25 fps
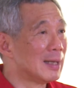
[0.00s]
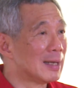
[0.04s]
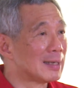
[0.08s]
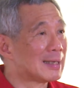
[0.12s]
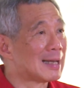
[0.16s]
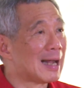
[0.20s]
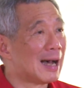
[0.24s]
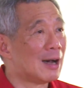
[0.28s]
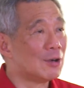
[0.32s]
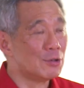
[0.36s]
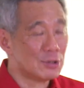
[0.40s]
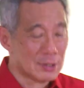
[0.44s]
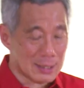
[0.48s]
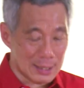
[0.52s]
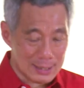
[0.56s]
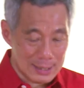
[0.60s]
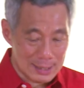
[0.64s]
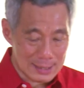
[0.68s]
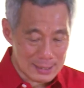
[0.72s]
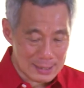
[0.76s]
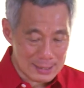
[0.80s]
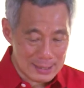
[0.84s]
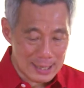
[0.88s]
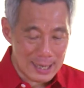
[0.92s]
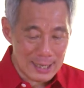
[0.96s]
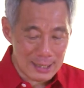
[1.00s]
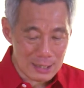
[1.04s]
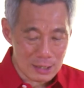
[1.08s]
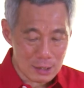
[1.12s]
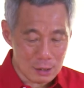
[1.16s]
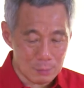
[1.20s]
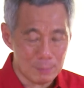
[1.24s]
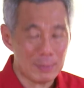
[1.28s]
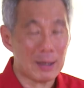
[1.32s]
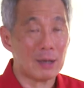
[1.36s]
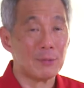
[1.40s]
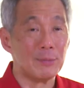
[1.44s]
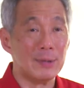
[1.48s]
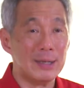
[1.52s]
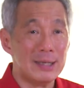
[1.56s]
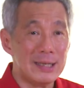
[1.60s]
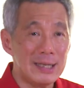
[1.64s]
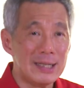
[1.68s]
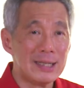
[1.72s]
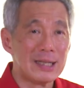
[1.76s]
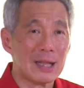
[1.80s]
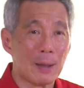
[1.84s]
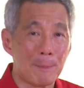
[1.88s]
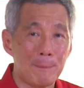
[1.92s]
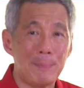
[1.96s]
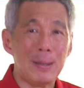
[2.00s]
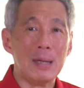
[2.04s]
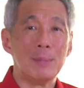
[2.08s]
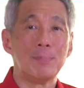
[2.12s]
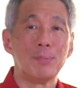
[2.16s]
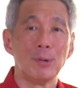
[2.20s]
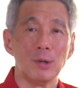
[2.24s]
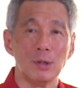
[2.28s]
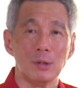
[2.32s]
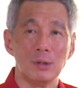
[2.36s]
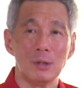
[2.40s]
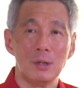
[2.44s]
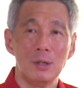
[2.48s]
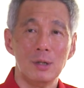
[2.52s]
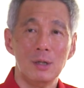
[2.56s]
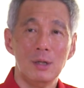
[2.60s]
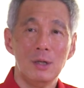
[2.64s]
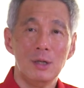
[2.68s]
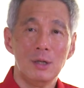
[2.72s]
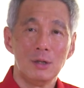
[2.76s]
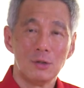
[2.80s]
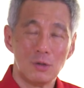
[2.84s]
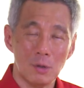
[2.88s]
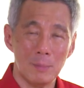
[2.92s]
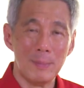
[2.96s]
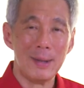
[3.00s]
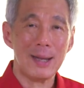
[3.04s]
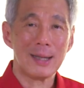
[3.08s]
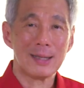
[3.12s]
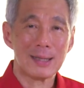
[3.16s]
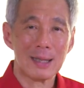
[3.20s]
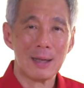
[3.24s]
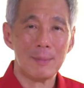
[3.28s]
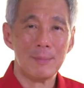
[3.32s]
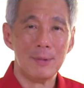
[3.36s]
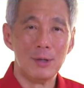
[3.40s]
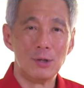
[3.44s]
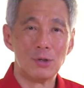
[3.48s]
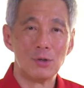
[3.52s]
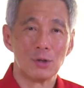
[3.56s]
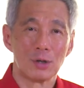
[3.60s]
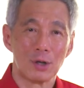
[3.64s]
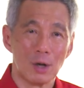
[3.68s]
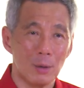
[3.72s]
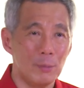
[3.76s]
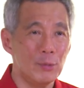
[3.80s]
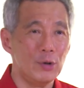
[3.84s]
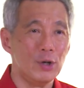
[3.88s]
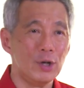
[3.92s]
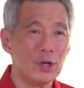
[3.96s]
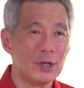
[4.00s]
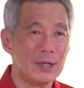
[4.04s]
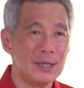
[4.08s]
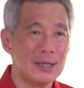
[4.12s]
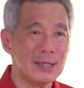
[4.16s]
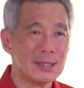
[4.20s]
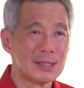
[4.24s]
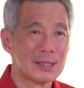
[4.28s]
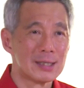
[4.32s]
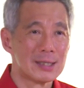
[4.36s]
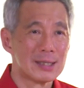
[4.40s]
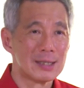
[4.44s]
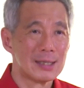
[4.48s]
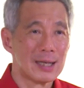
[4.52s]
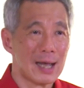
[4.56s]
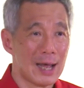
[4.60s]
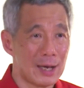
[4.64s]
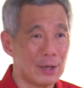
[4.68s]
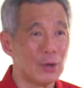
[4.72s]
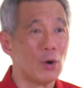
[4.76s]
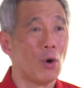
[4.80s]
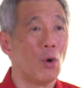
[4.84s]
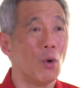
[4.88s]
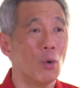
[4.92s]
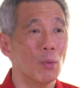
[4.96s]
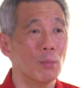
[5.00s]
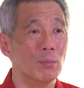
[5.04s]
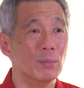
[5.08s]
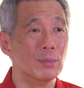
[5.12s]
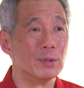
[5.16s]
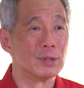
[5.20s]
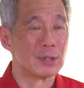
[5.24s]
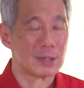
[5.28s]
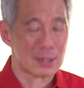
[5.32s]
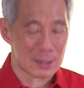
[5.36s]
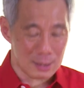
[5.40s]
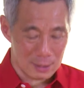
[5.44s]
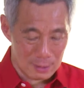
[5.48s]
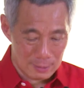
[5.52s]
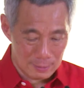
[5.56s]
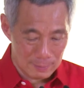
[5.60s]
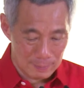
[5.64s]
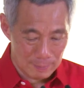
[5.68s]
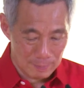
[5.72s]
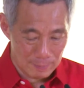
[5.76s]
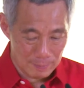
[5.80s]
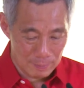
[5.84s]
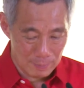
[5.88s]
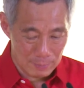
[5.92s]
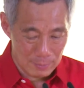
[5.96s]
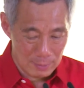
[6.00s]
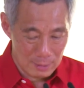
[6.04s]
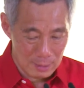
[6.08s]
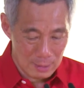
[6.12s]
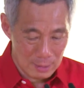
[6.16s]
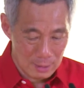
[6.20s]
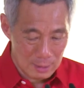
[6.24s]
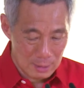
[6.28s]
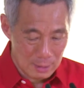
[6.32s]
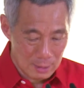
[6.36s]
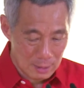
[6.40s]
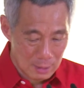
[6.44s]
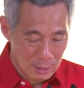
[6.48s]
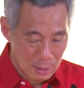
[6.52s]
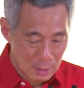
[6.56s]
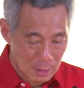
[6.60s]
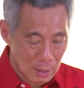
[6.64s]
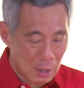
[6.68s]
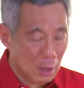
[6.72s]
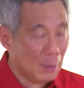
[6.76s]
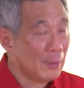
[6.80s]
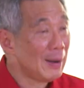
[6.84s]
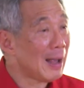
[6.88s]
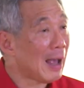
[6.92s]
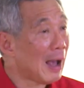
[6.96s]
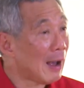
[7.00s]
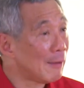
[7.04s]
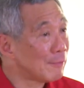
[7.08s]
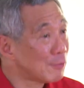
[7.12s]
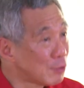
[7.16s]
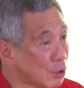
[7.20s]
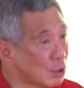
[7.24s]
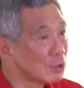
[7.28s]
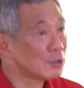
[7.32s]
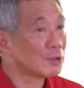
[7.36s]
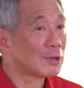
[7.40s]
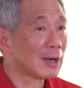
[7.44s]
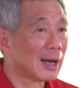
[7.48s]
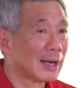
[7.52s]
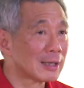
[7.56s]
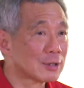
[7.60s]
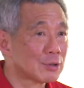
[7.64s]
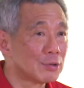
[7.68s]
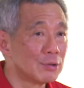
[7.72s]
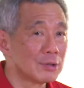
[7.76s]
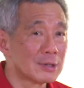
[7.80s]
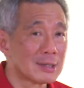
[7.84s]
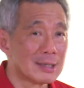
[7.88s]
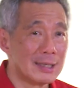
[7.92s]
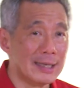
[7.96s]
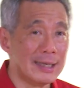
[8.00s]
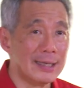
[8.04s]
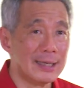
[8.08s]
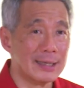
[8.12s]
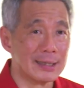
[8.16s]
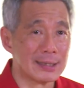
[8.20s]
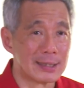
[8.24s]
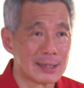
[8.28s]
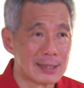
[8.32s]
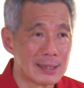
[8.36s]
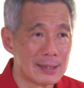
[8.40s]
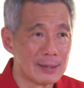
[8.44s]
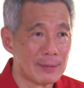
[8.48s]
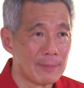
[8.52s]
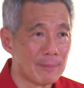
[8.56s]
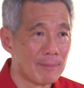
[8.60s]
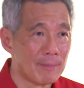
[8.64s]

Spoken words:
the towns and estates, but we need the people to make them into communities and homes. We have good grassroots leaders,